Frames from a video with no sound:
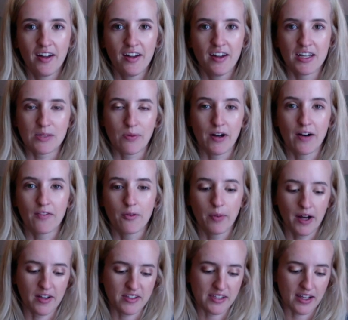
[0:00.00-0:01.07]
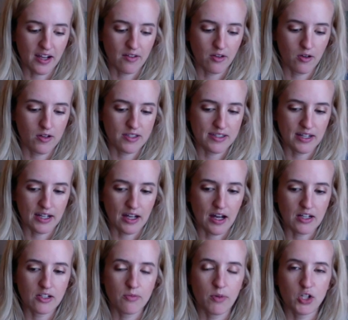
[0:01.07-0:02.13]
is whatever, but it's I notice
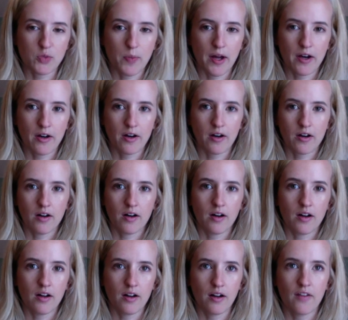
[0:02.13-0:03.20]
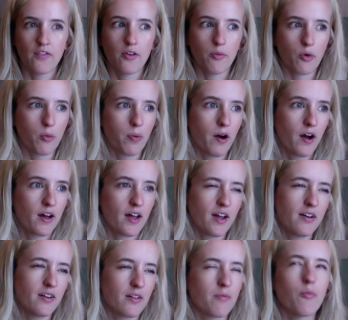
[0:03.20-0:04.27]
I do much better. I feel more
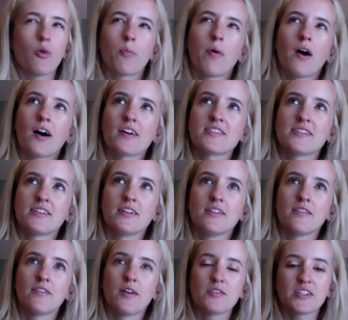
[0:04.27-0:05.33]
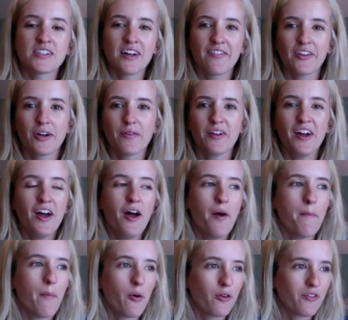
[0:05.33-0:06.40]
more positive. I'm just not very
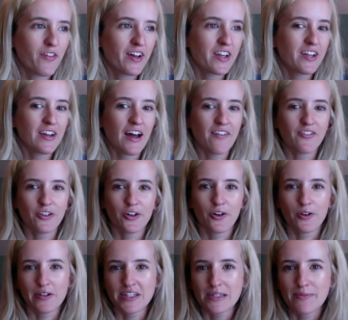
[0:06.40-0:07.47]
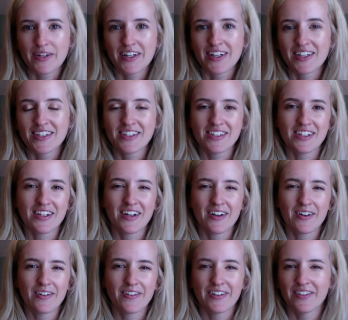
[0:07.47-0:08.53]
motivated after Christmas,
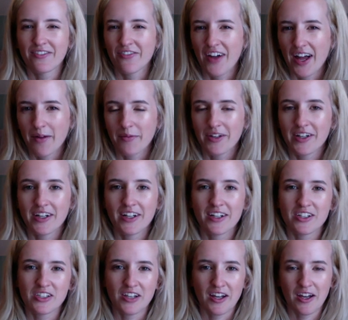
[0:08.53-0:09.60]
and family. And it's